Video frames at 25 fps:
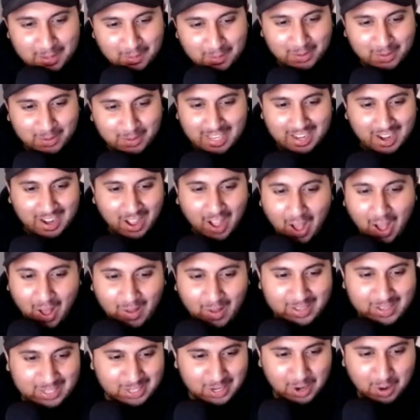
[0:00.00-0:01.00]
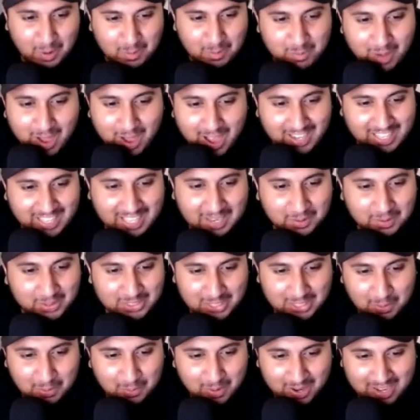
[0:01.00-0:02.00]
He will get on your mug. He will
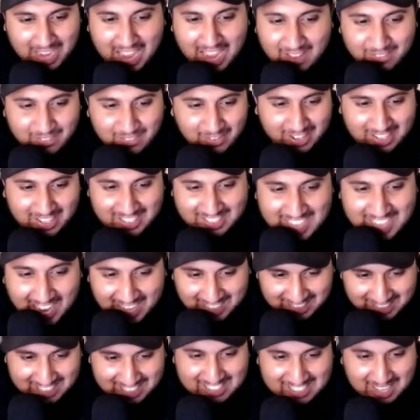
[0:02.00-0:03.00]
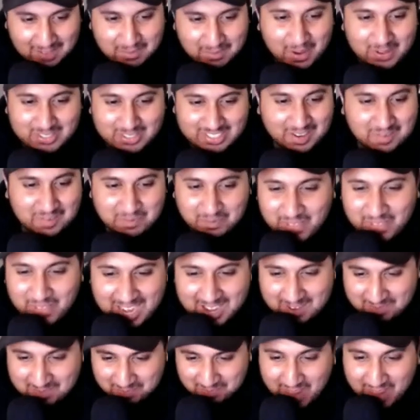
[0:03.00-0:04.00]
do whatever it takes. He's the most
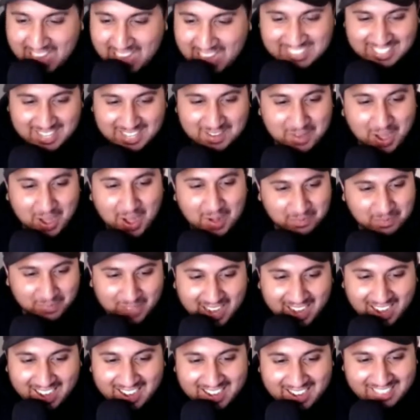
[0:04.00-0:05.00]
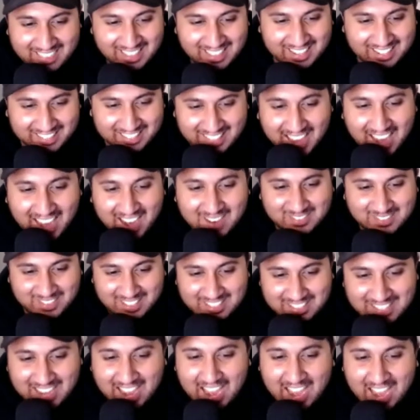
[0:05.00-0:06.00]
complete basketball player in the game
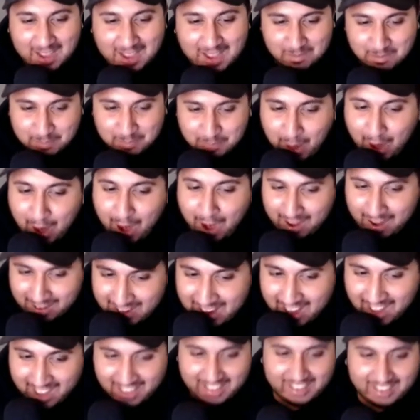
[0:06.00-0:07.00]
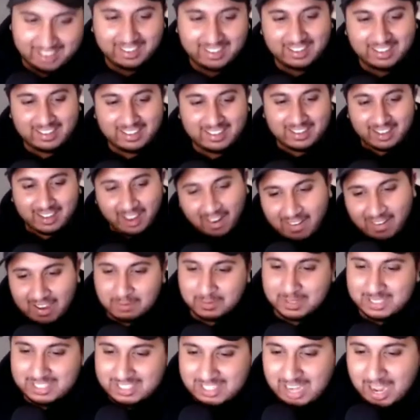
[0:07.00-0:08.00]
today, bar none. All right,
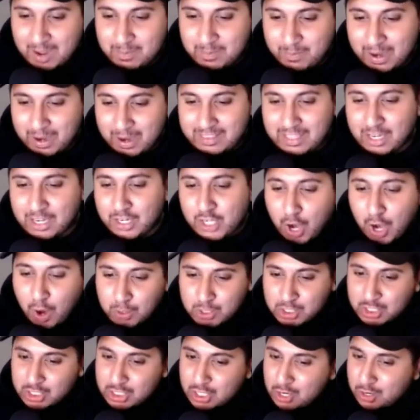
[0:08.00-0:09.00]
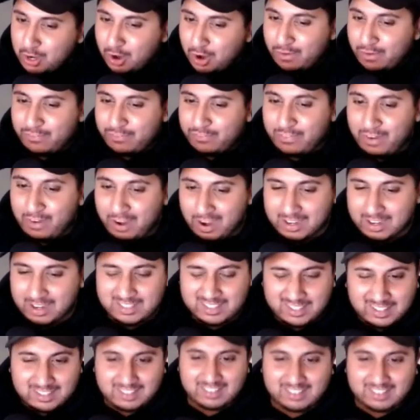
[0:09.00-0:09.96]
I'm going to stop right there. Coach, you go first.